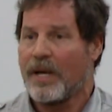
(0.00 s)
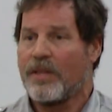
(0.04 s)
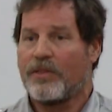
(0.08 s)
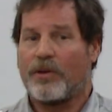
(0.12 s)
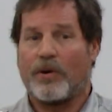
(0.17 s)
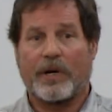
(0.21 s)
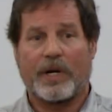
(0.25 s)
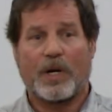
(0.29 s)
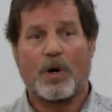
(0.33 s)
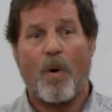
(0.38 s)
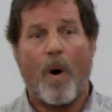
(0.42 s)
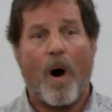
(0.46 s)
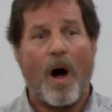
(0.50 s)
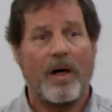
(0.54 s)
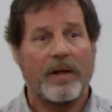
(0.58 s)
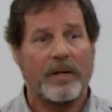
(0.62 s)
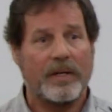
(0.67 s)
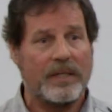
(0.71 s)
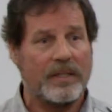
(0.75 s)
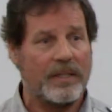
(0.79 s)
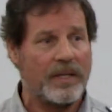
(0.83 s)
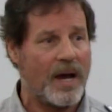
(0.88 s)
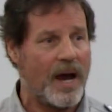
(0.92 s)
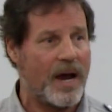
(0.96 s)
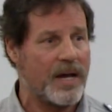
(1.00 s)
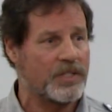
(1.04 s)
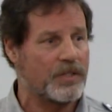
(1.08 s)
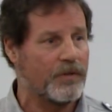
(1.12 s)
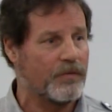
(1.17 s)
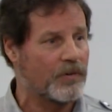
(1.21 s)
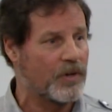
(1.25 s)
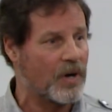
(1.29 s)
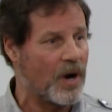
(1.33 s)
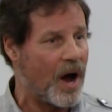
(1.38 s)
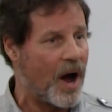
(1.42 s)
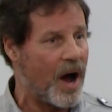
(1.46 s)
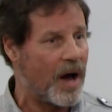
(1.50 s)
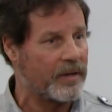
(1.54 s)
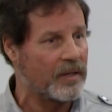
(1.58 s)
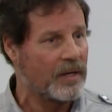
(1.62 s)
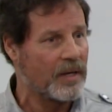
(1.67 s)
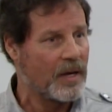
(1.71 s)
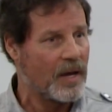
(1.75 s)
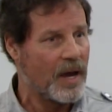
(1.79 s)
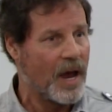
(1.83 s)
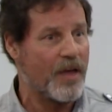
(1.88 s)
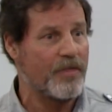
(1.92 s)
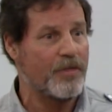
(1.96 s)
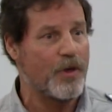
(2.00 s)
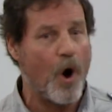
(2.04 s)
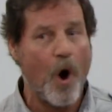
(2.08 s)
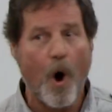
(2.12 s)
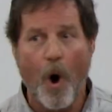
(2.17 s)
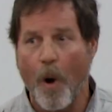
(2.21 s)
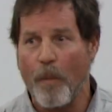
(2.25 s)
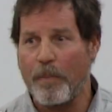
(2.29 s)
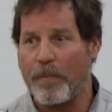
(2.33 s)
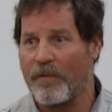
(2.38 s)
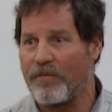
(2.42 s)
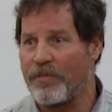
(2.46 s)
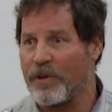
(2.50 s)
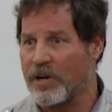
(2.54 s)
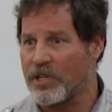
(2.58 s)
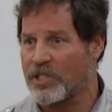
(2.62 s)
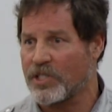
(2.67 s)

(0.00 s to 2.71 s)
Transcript: their equality in the eyes of God, and the hope of their